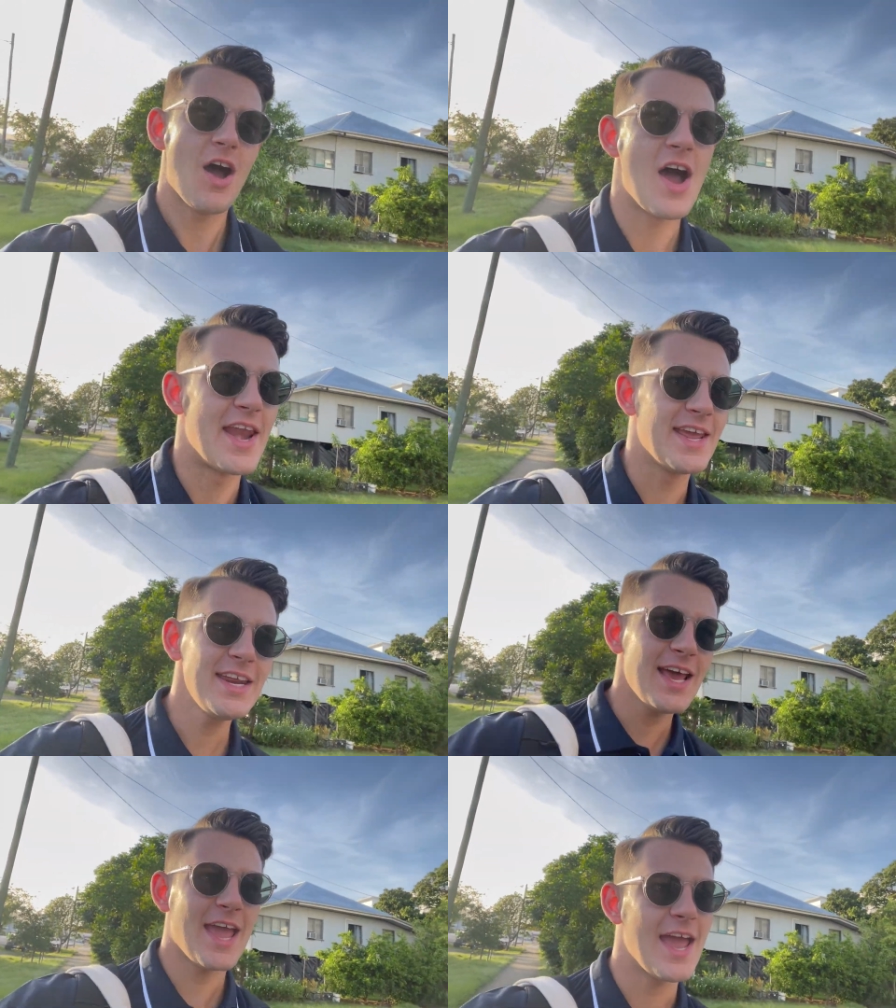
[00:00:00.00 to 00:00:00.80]
I
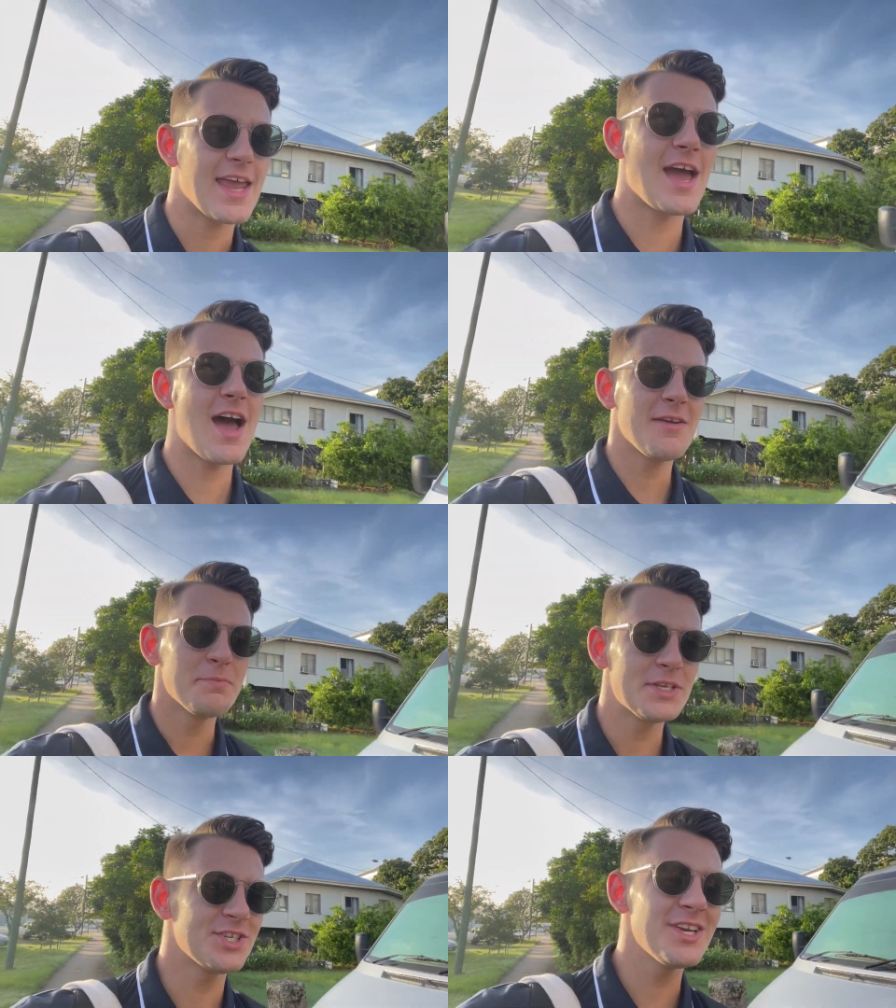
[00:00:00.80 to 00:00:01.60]
need a haircut,
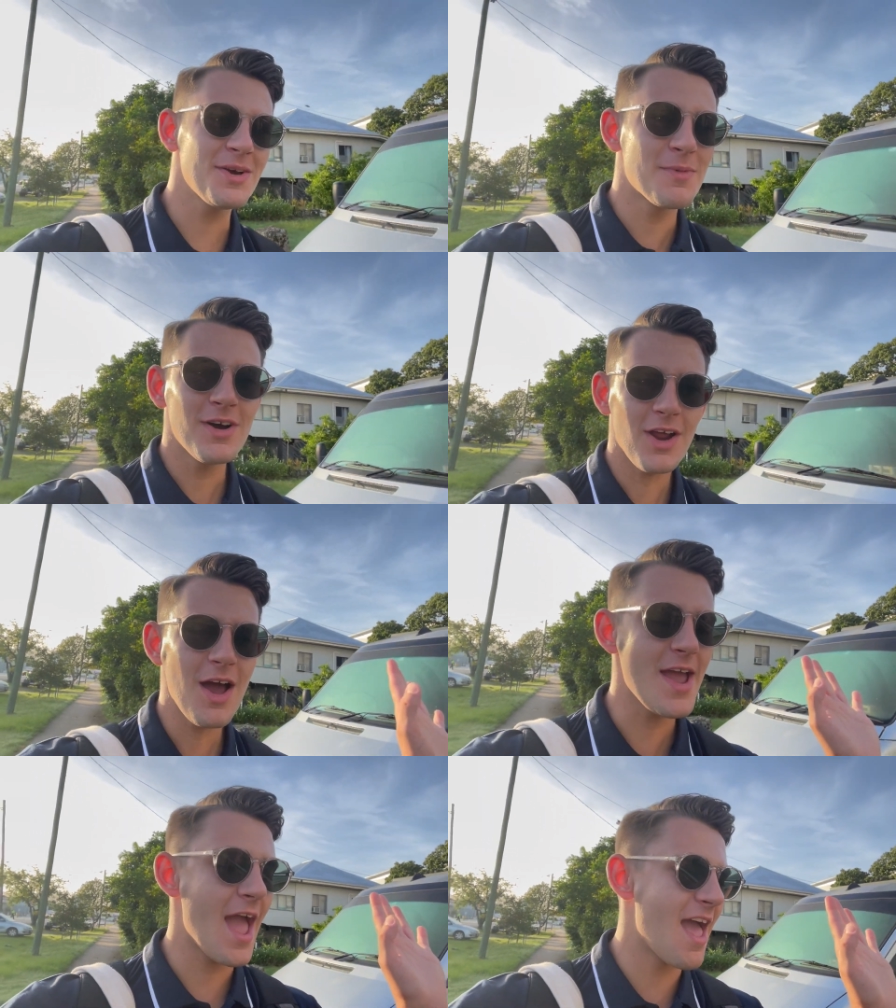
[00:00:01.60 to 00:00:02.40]
but you know what?
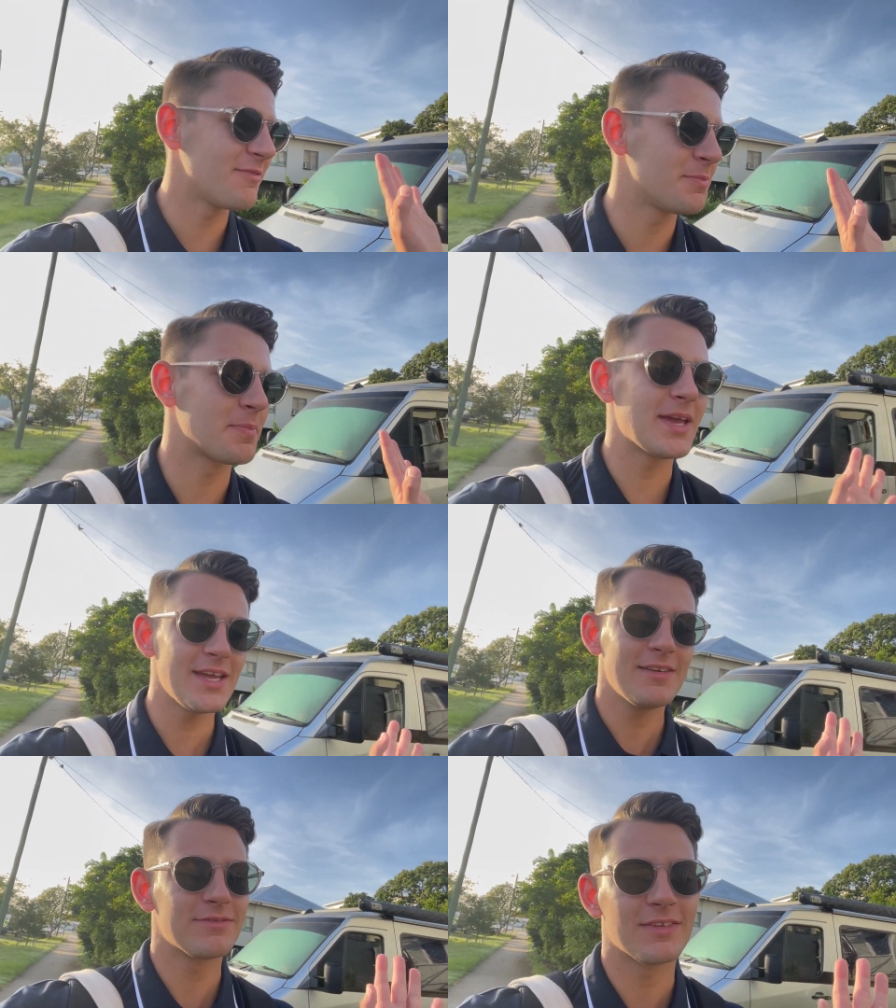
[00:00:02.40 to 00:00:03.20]
I have
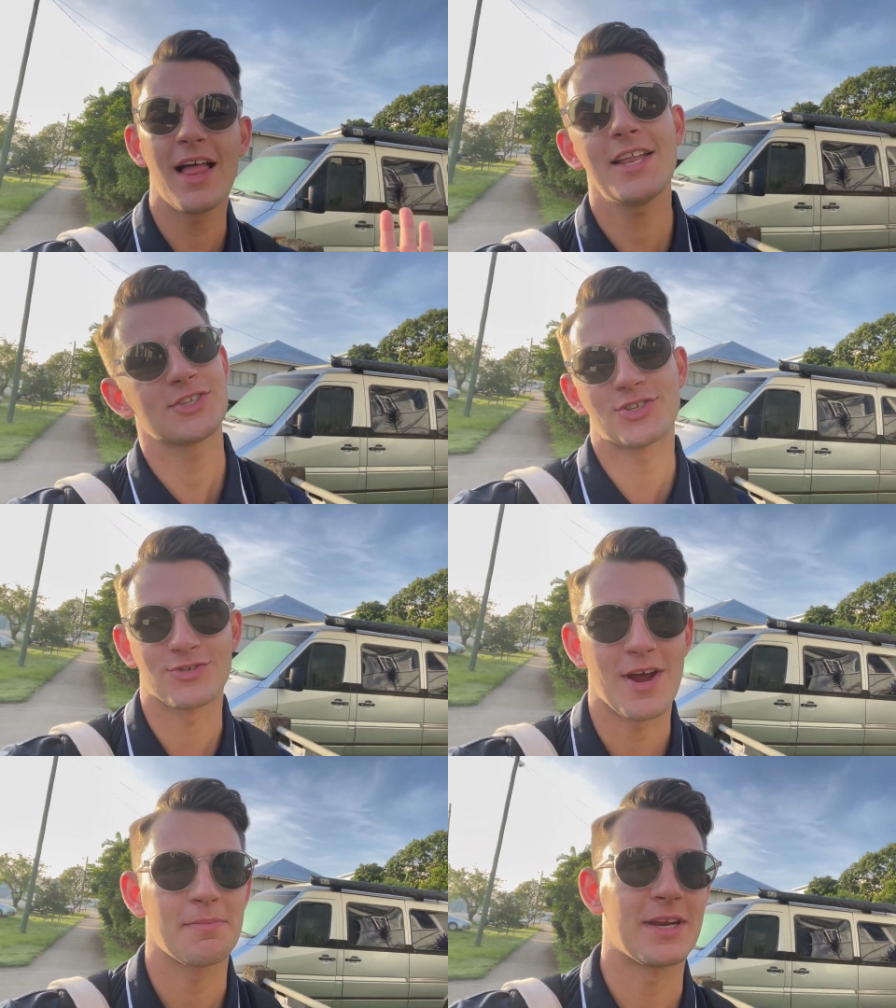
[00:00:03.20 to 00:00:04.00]
been flat
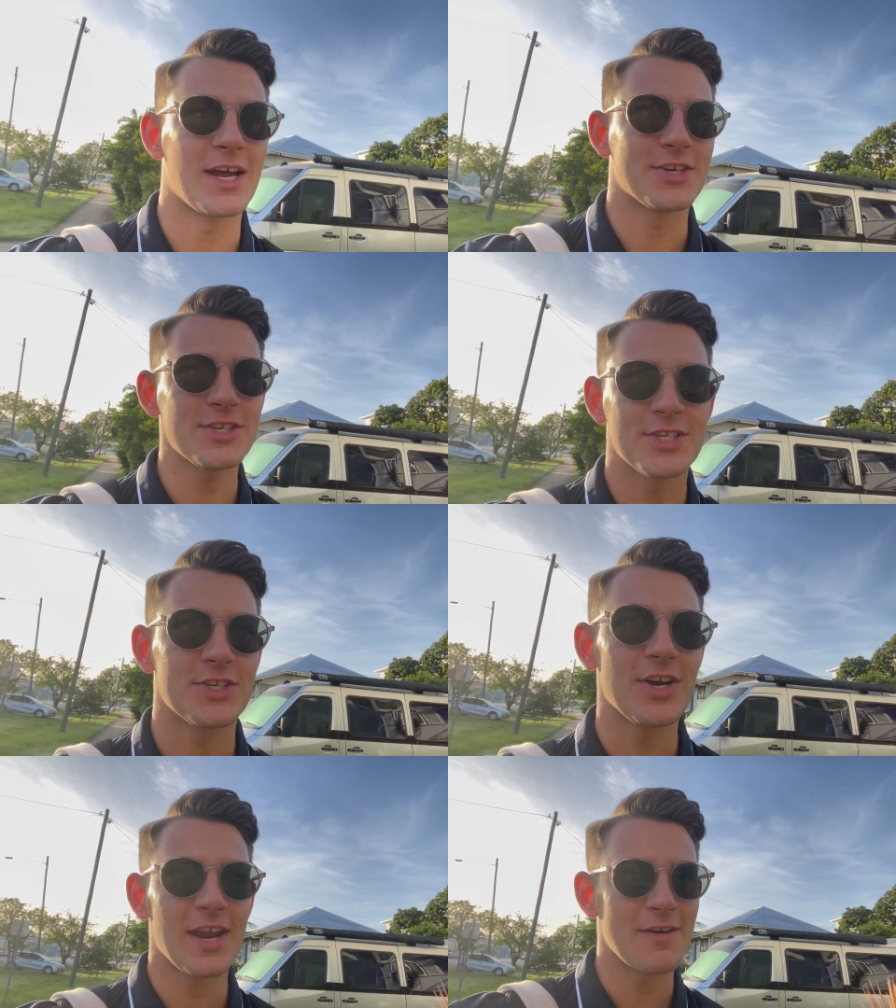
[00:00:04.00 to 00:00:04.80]
strap and I just
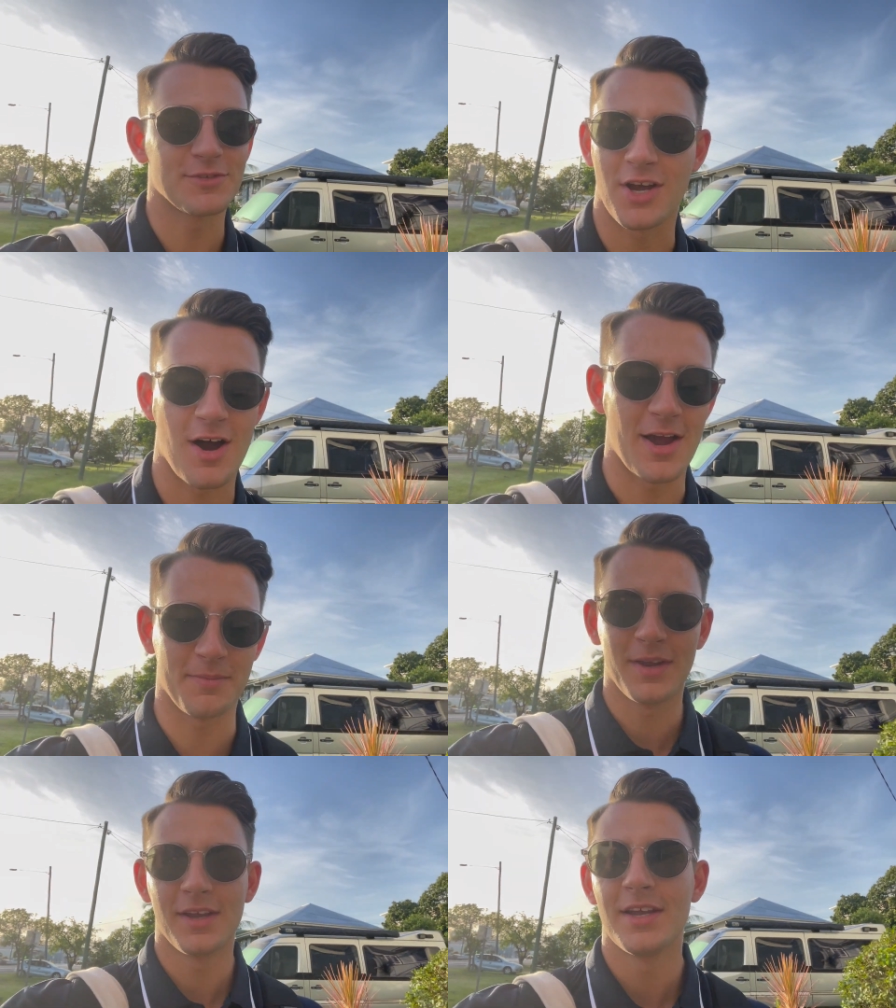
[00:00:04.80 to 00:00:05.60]
don't have
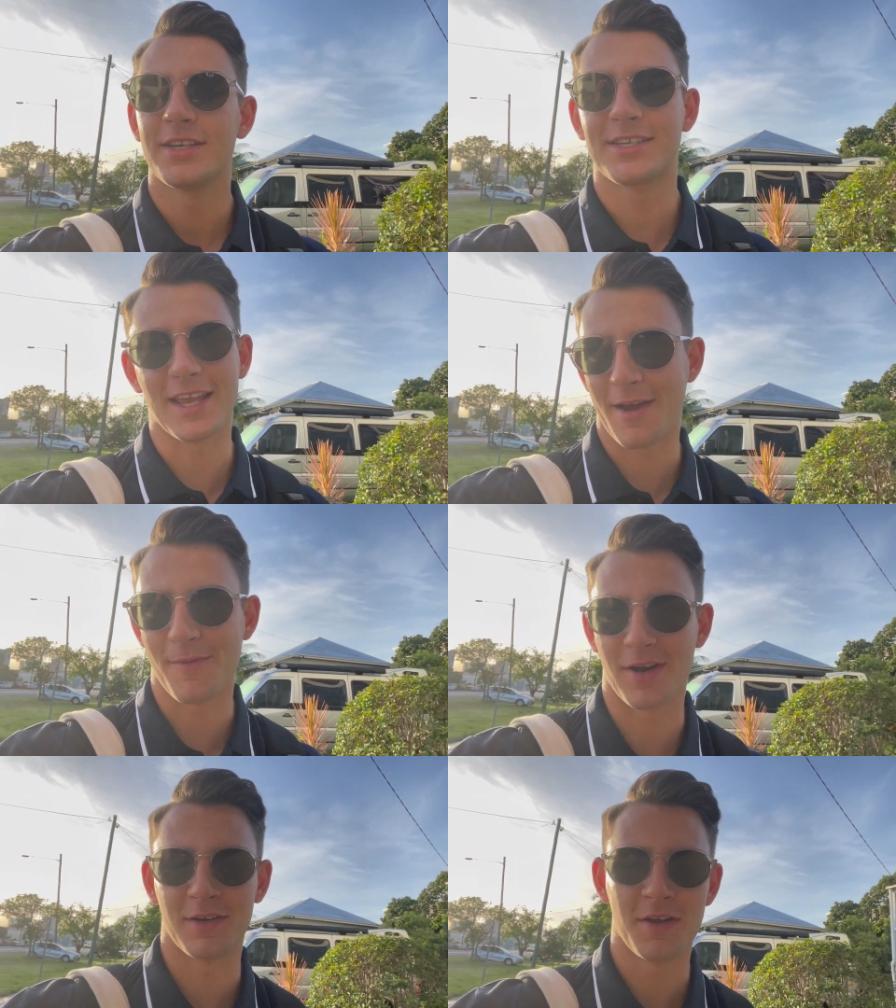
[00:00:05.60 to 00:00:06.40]
time to get one.